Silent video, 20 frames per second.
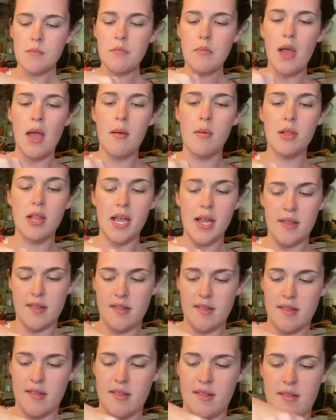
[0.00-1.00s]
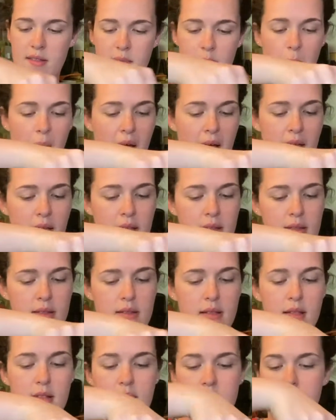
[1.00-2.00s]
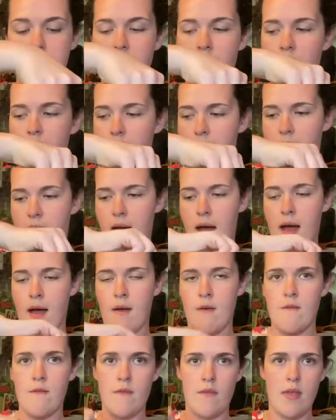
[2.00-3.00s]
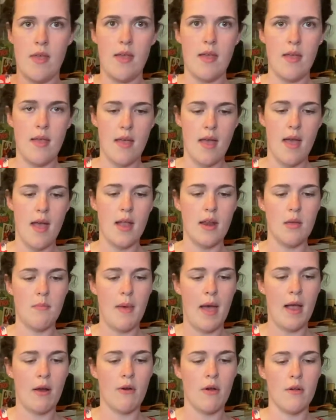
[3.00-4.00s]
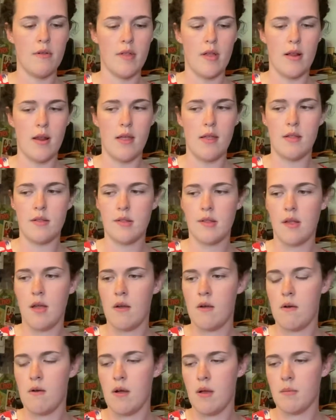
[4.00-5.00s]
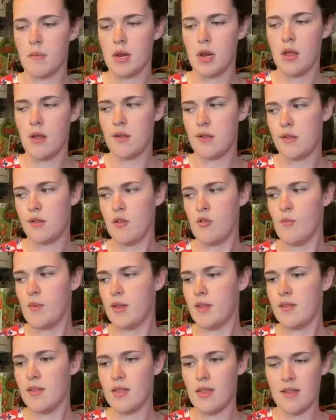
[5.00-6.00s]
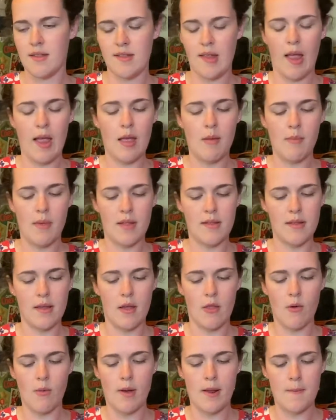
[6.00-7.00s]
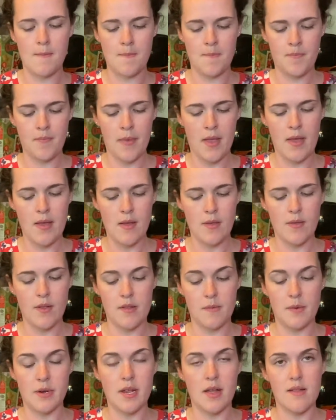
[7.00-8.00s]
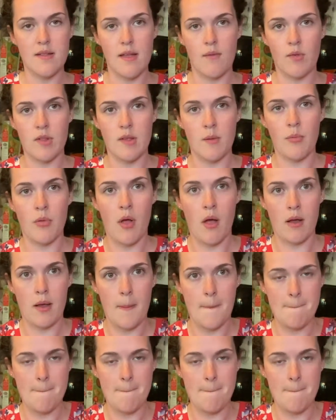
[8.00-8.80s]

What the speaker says: Himalayan spice does not have any macros on it, so I'm gonna assume it's the same as the other one. This one does have a Ziploc.